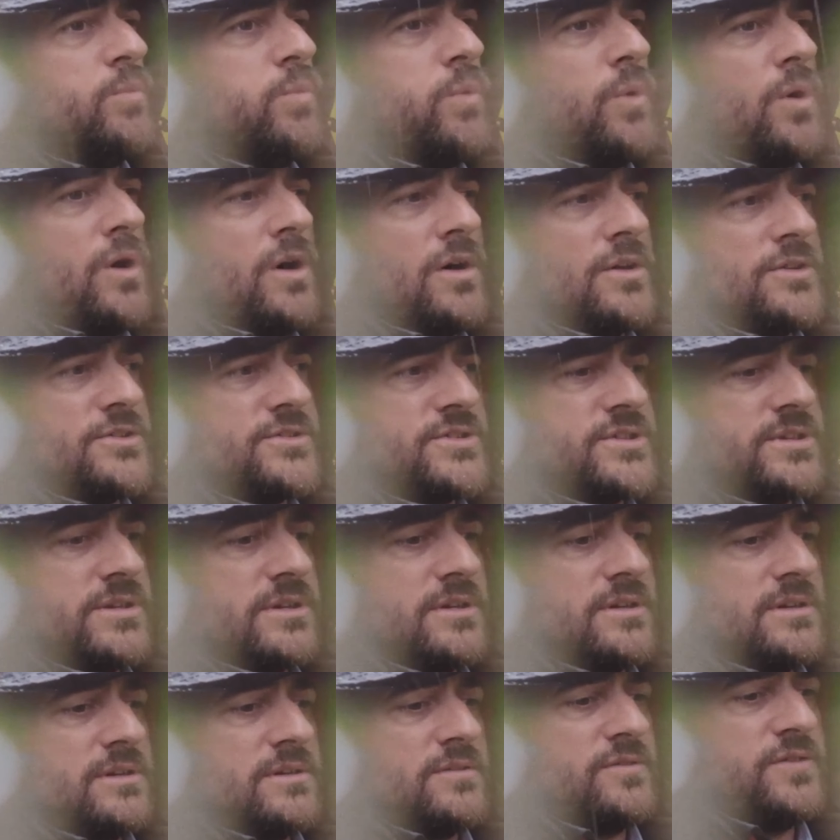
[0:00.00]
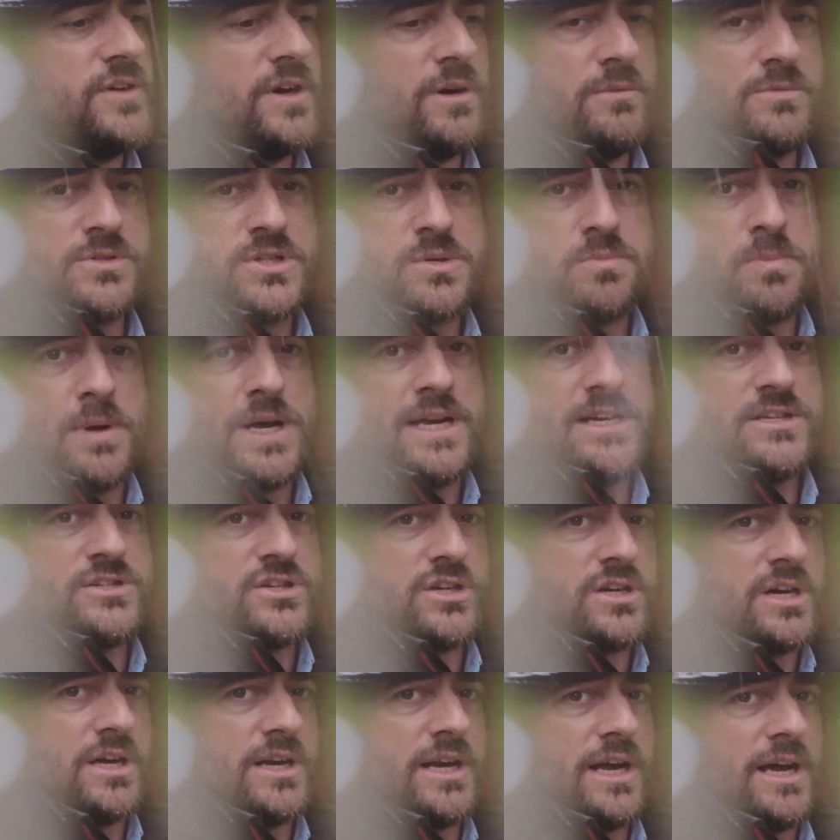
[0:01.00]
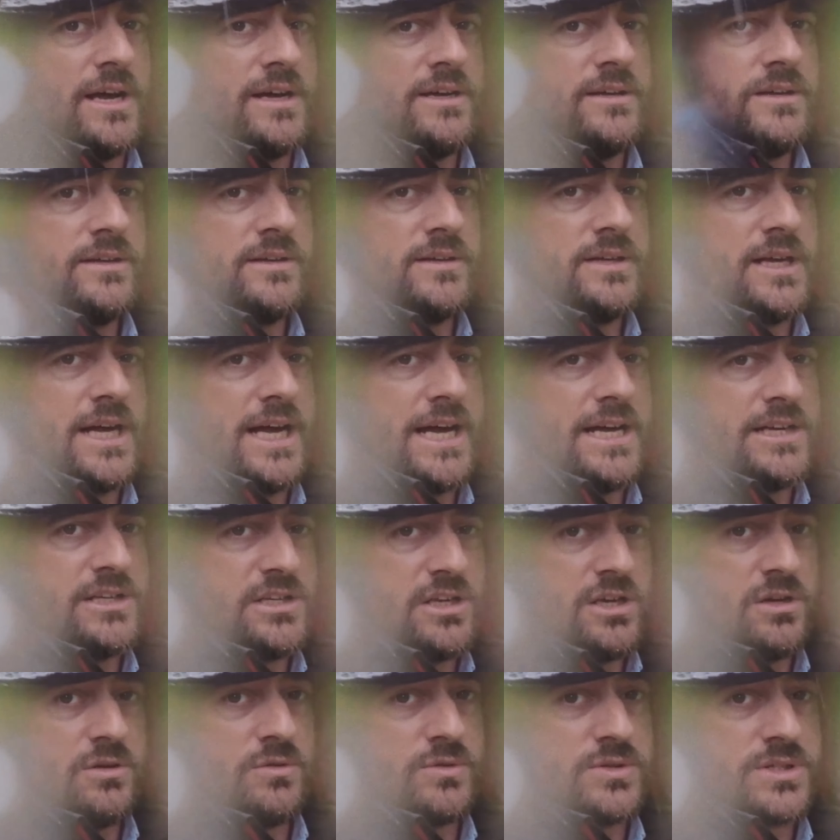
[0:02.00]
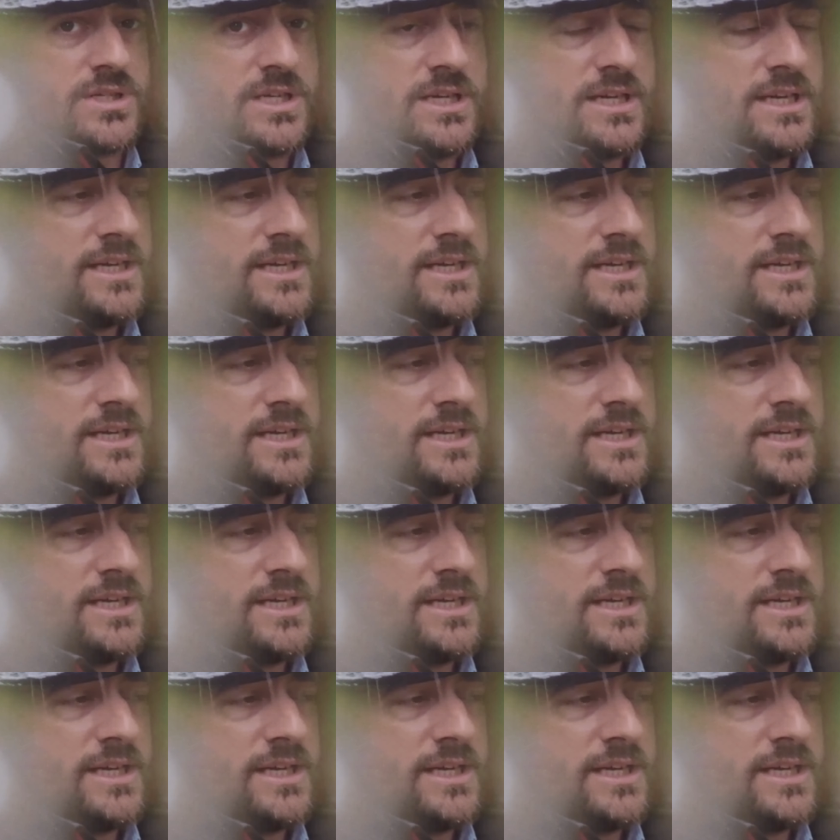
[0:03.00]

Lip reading: what film speed you're gonna use,